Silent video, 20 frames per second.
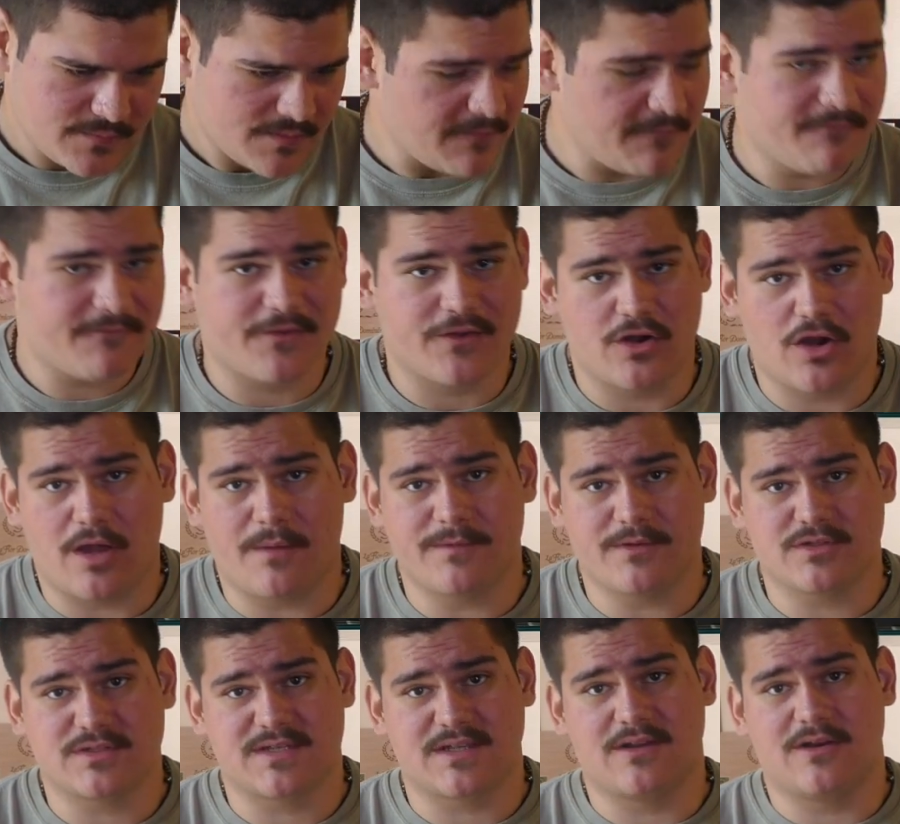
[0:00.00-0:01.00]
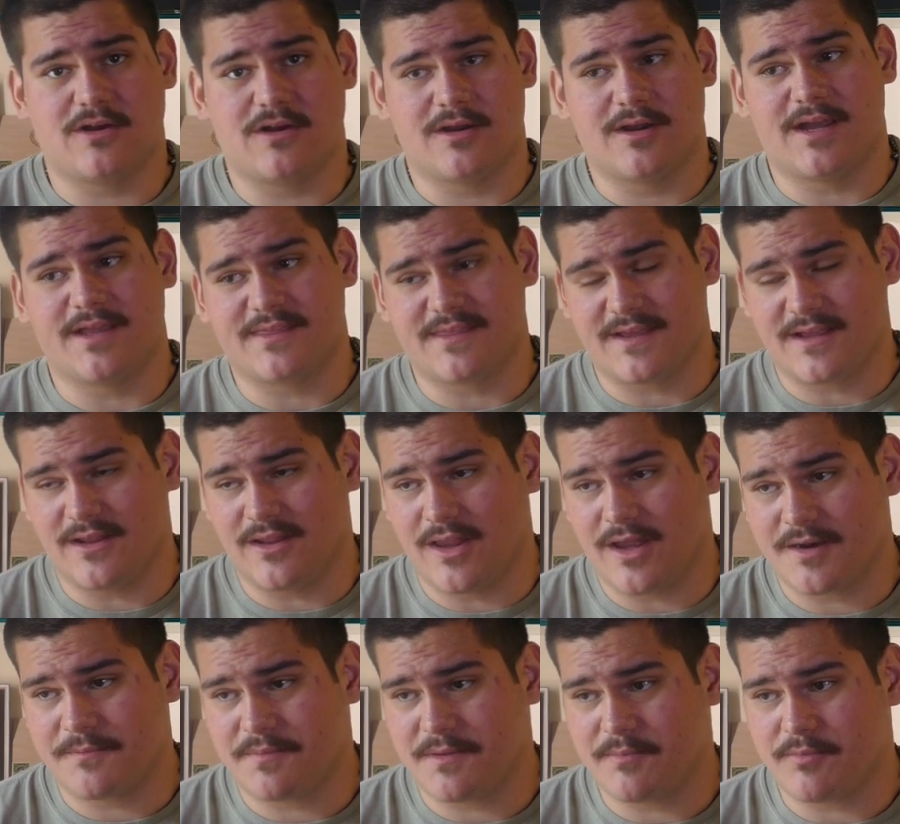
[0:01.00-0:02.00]
phenomenal cigar. I think a
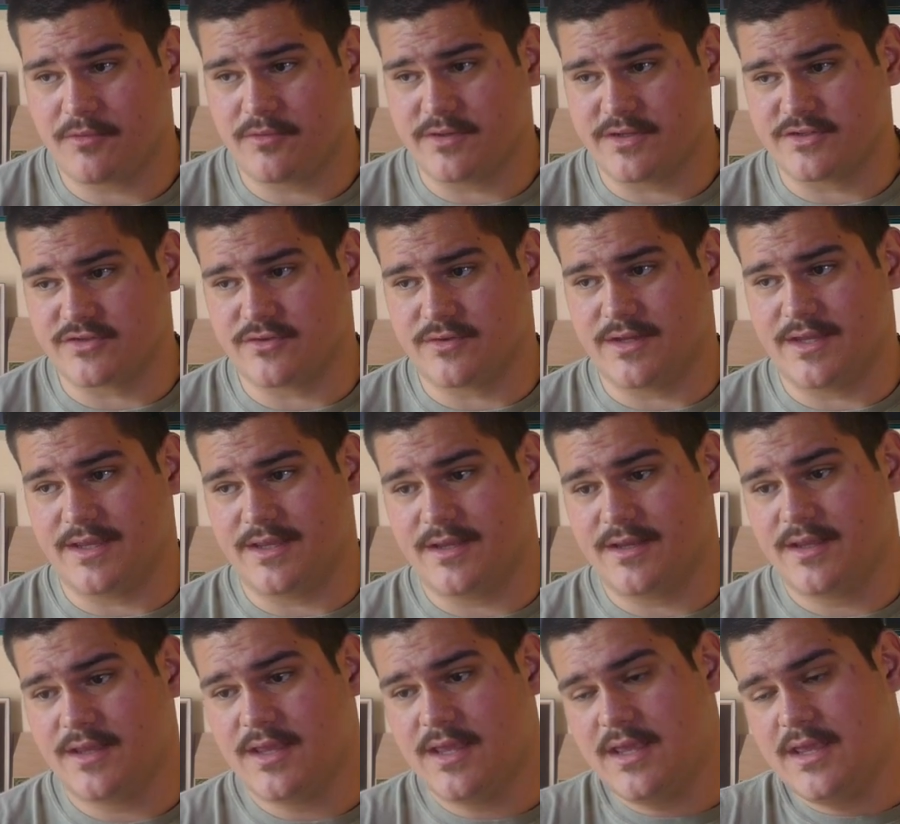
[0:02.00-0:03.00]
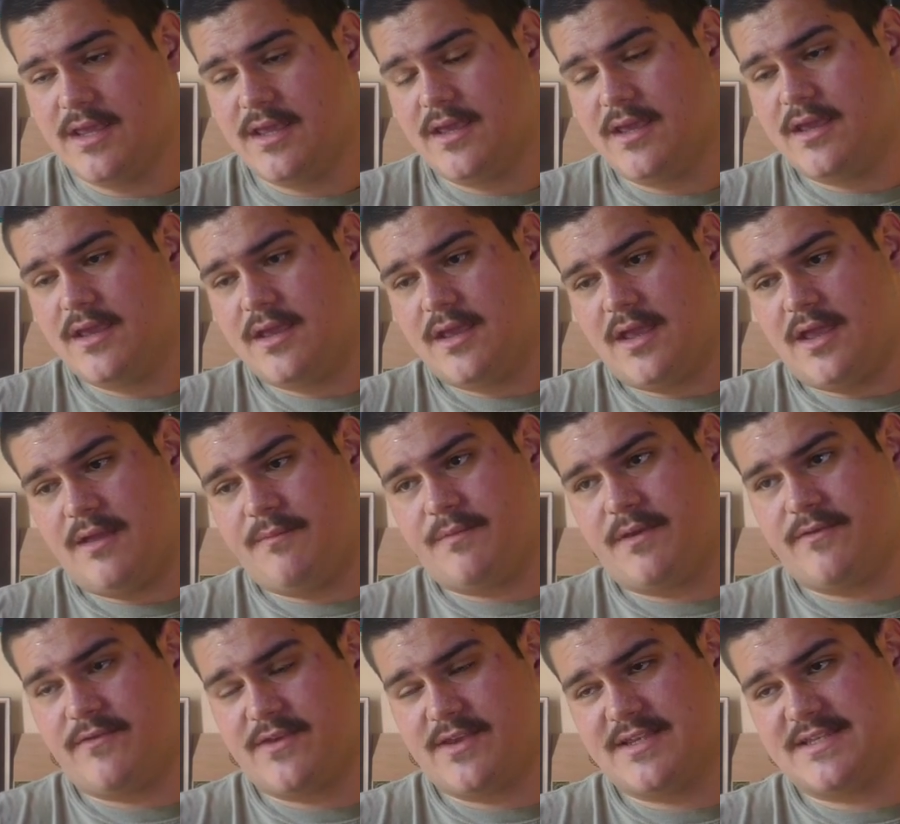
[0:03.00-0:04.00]
lot of people enjoy it.
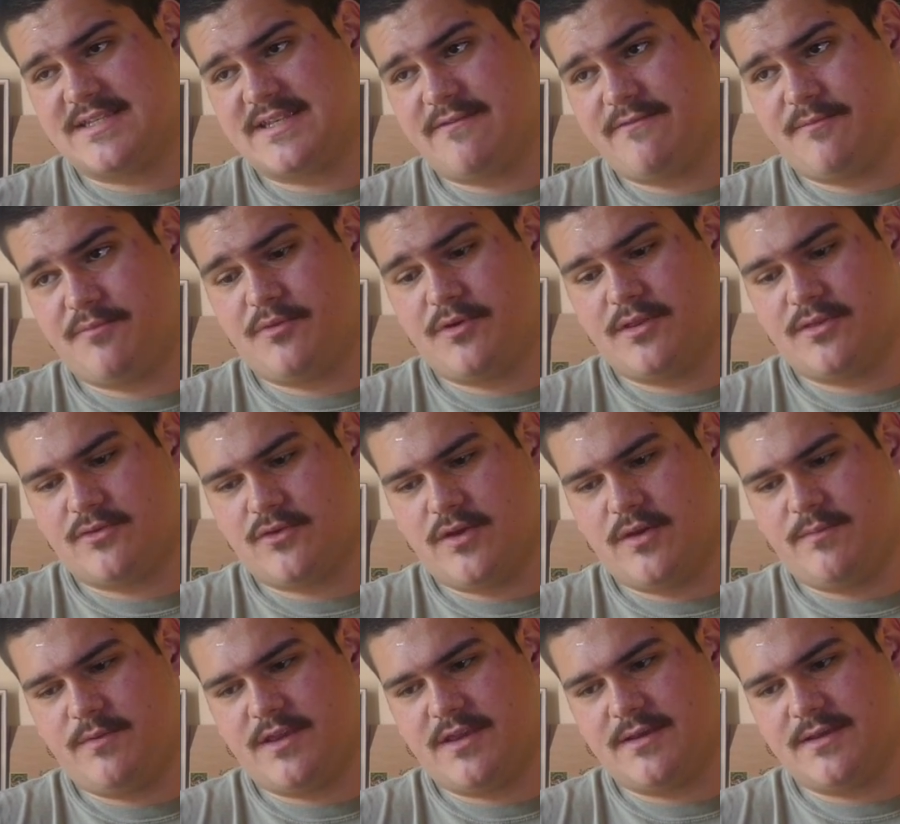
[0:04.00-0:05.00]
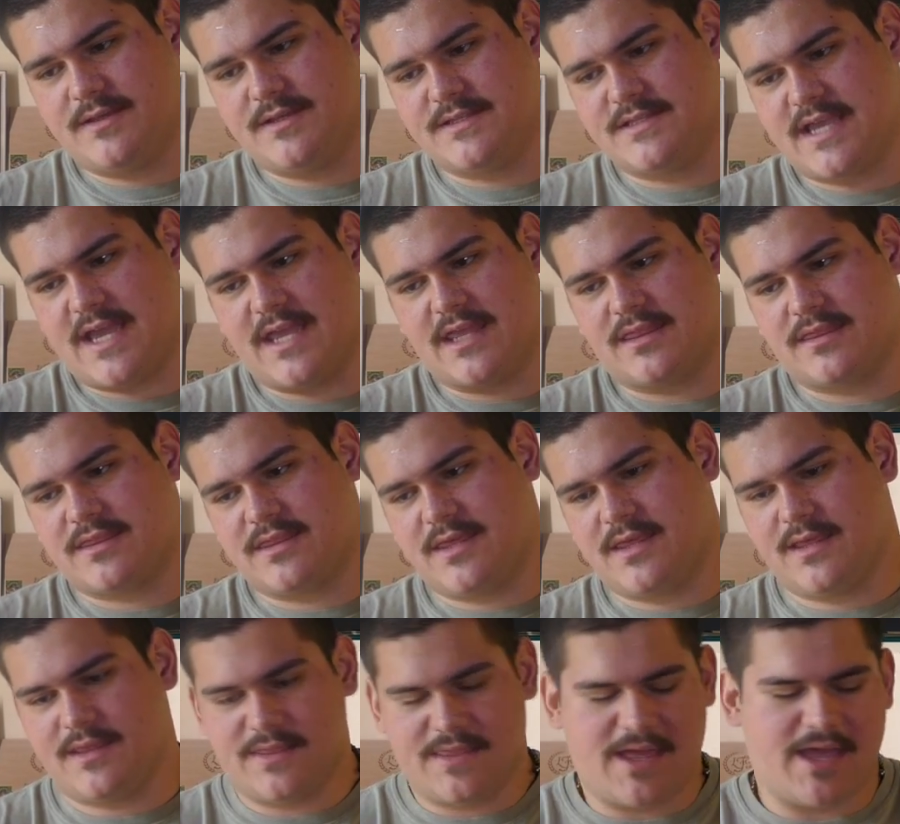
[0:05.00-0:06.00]
I'm giving it a 7.3 because I
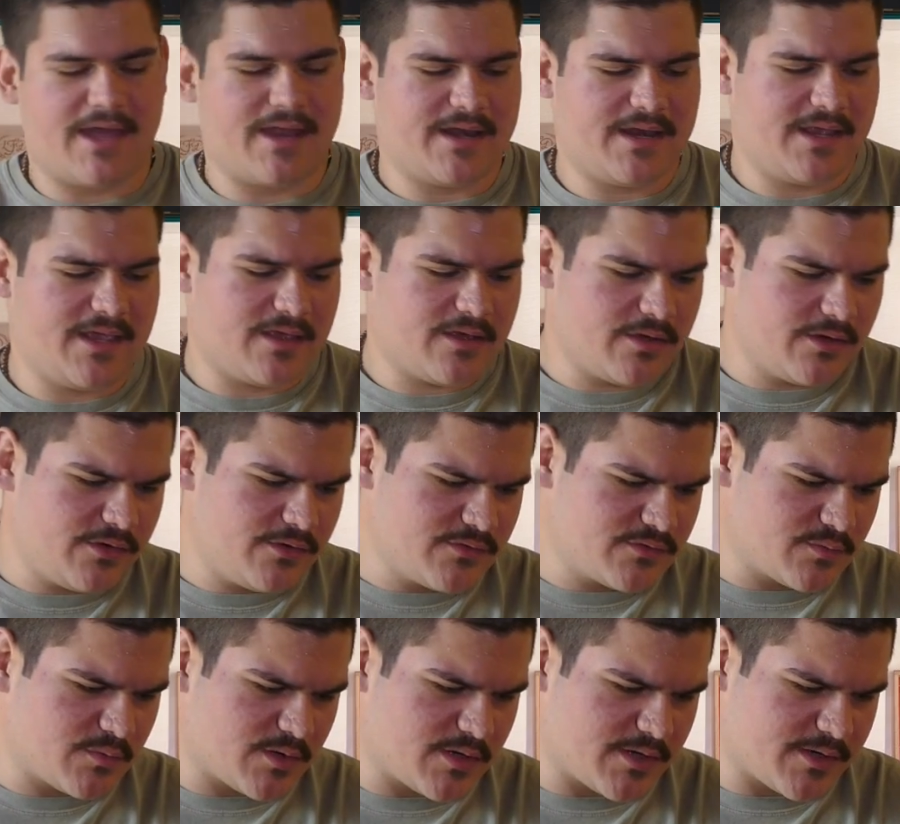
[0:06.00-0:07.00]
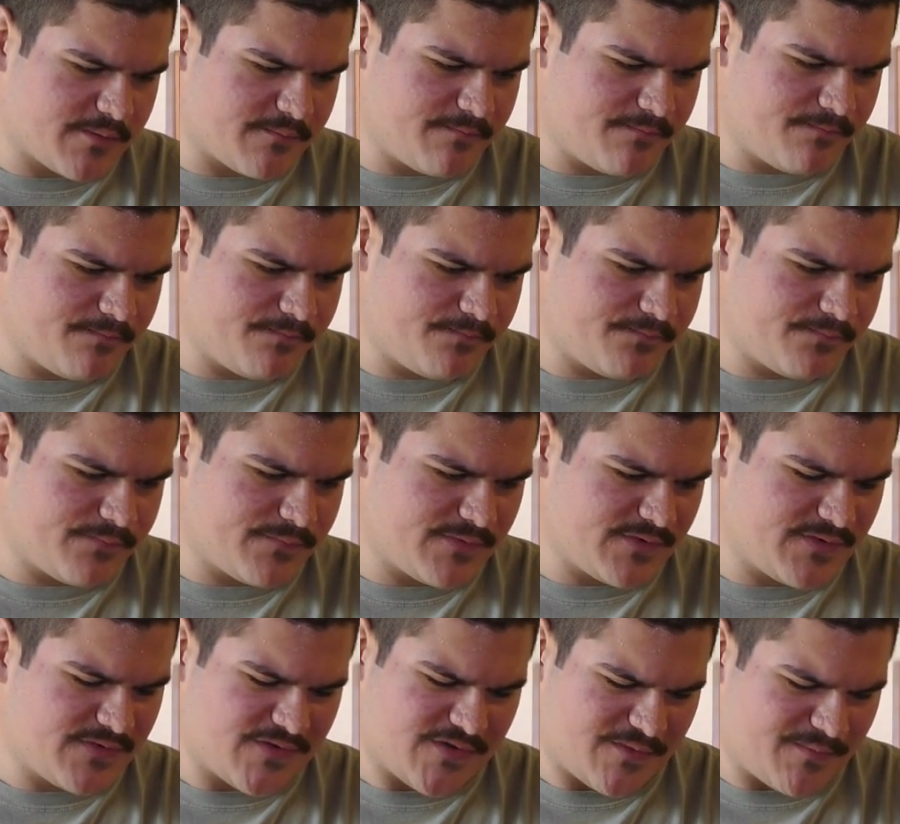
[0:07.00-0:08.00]
think that it could use work
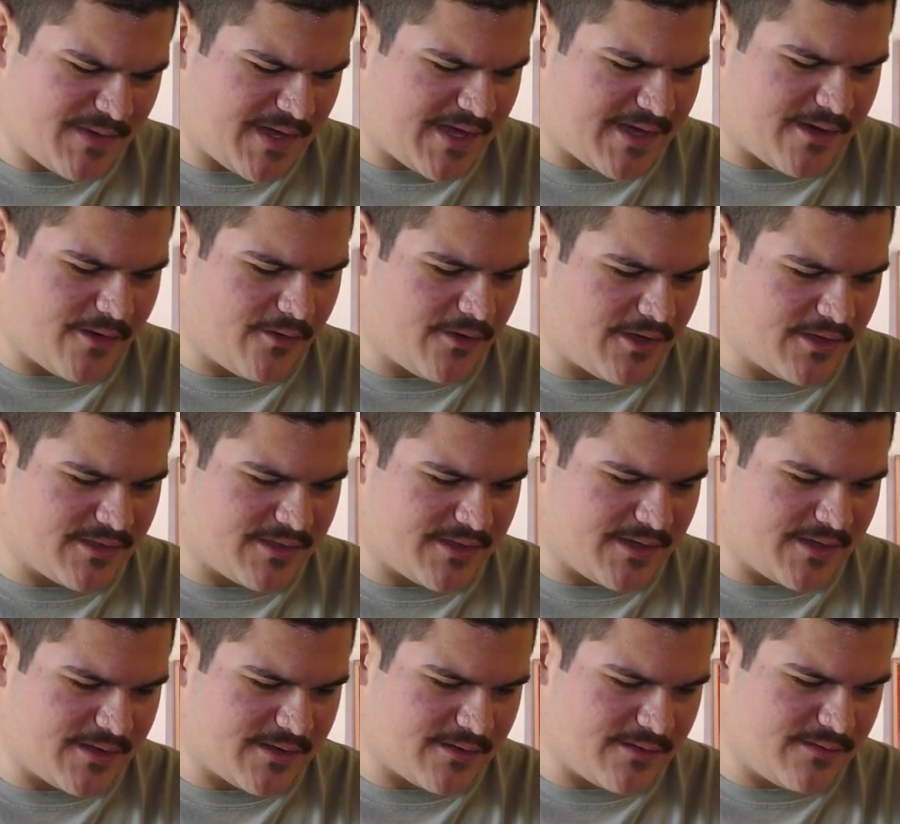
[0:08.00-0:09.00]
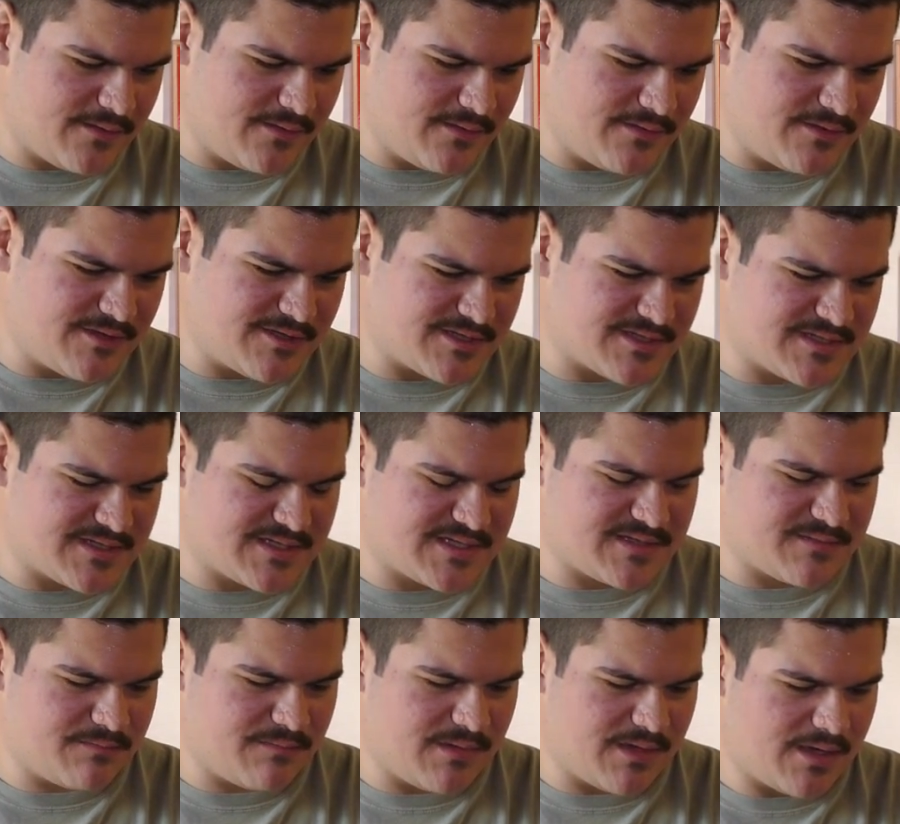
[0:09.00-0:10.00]
somehow. I think the
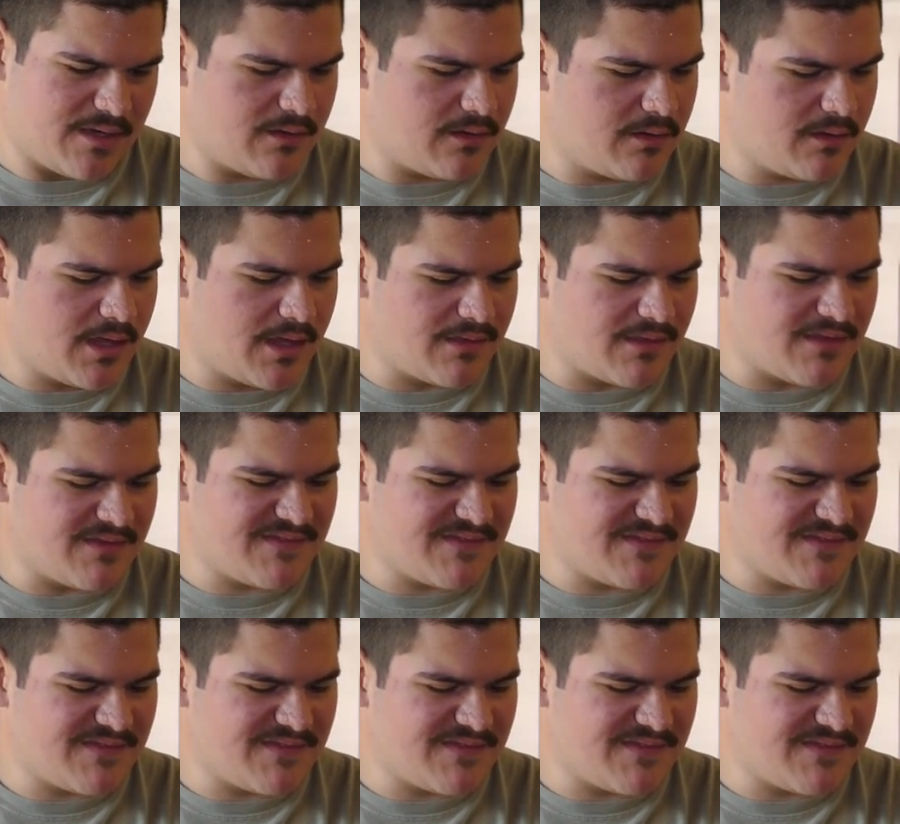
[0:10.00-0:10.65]
smell and the